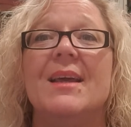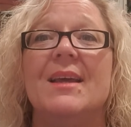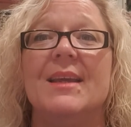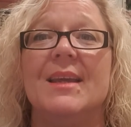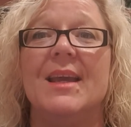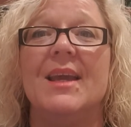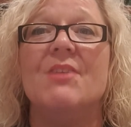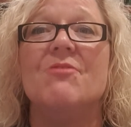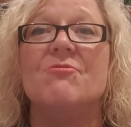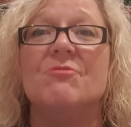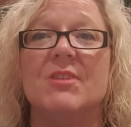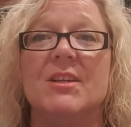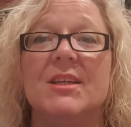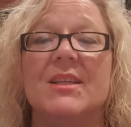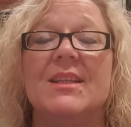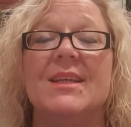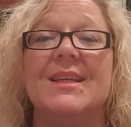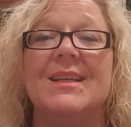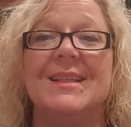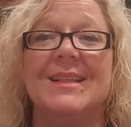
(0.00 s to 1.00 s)
Get
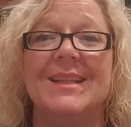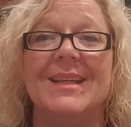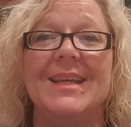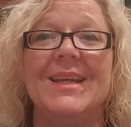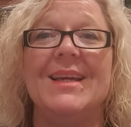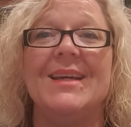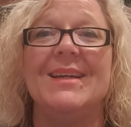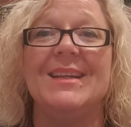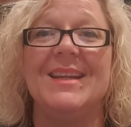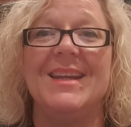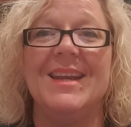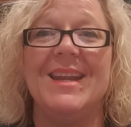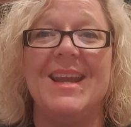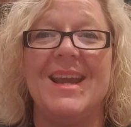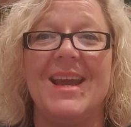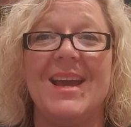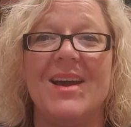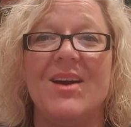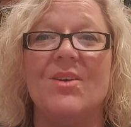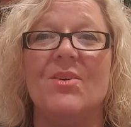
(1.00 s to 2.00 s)
really clear
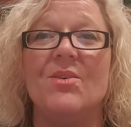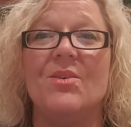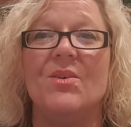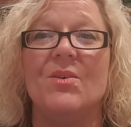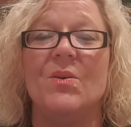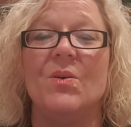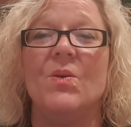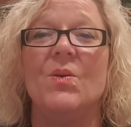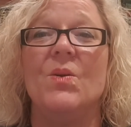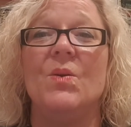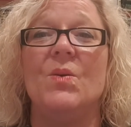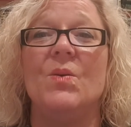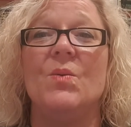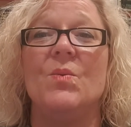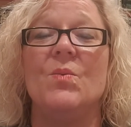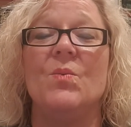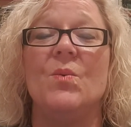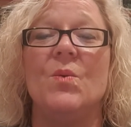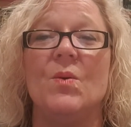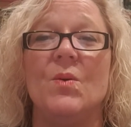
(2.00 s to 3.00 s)
now on
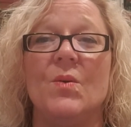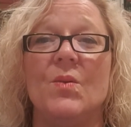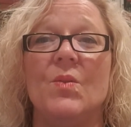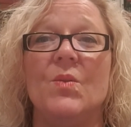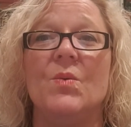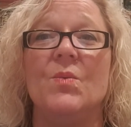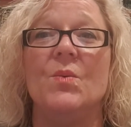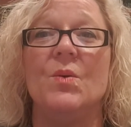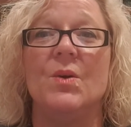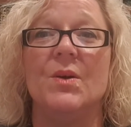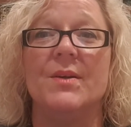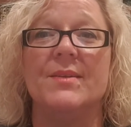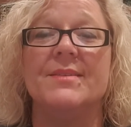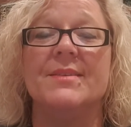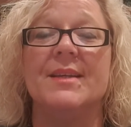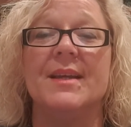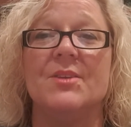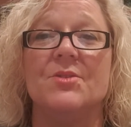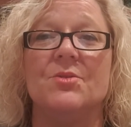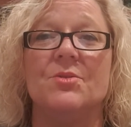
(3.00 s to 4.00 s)
what the work
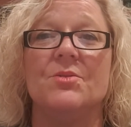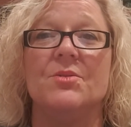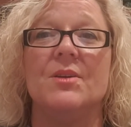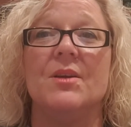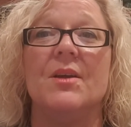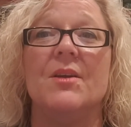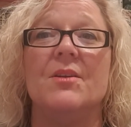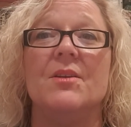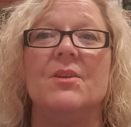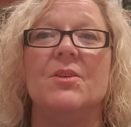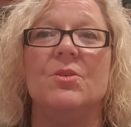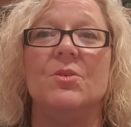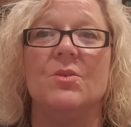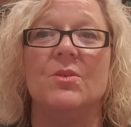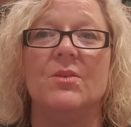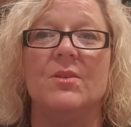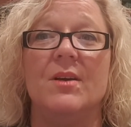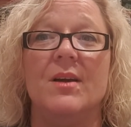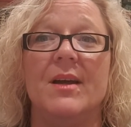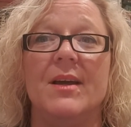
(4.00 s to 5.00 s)
schedules are going to look
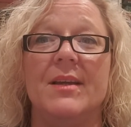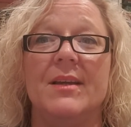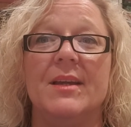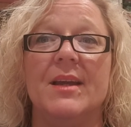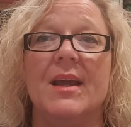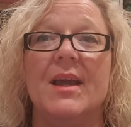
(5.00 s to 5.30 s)
like.